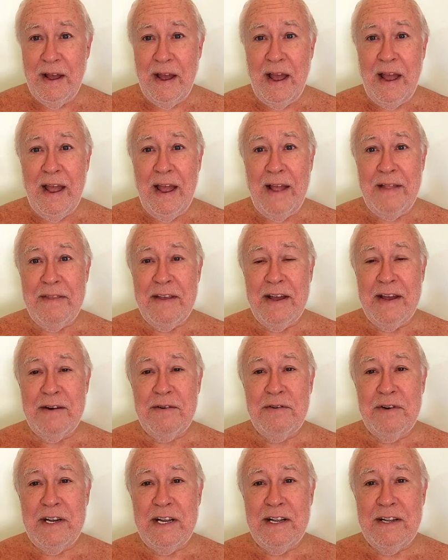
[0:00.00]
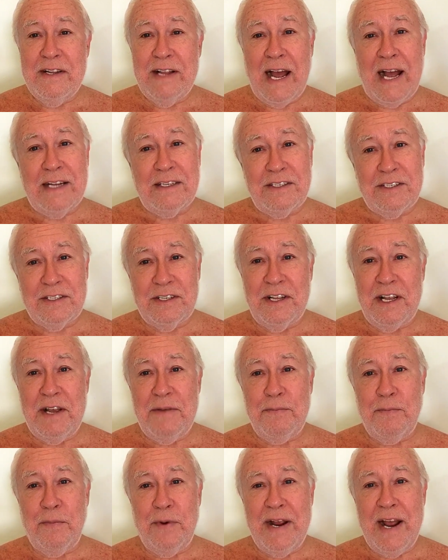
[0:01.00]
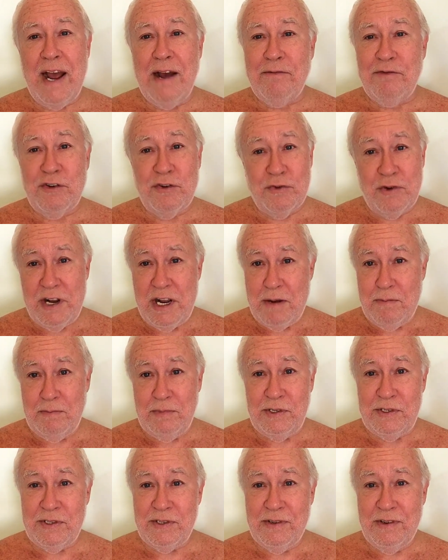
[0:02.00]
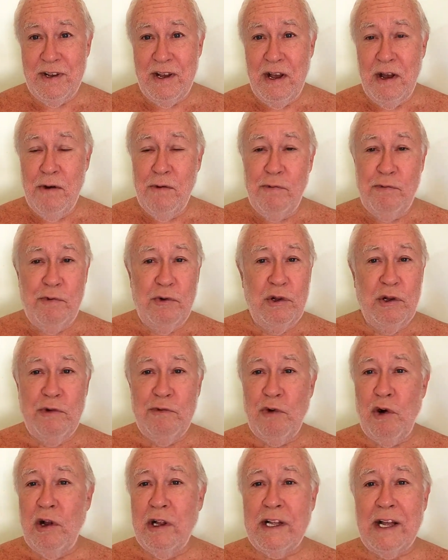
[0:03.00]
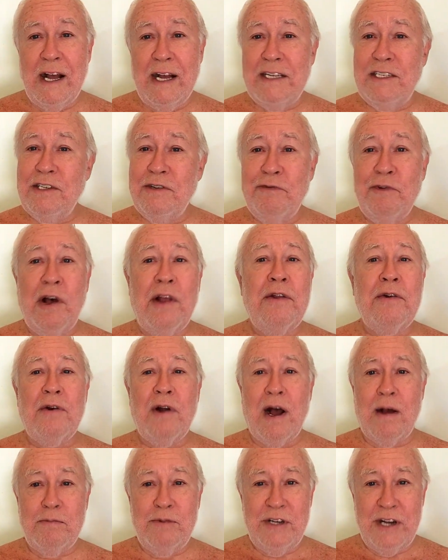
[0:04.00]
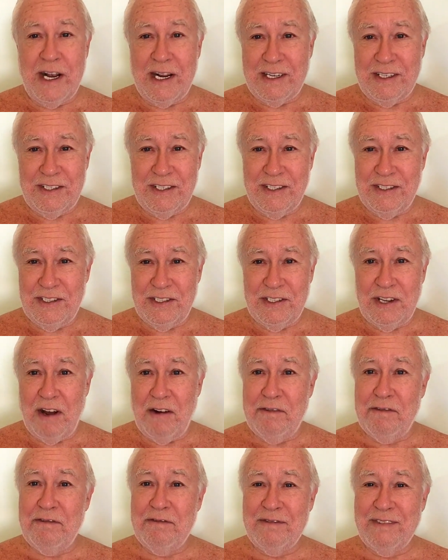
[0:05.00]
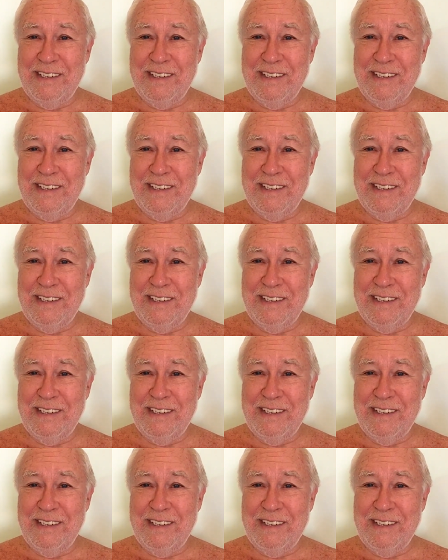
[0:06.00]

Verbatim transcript: and then in that sleep we have dreams full of all kinds of other objects and stuff.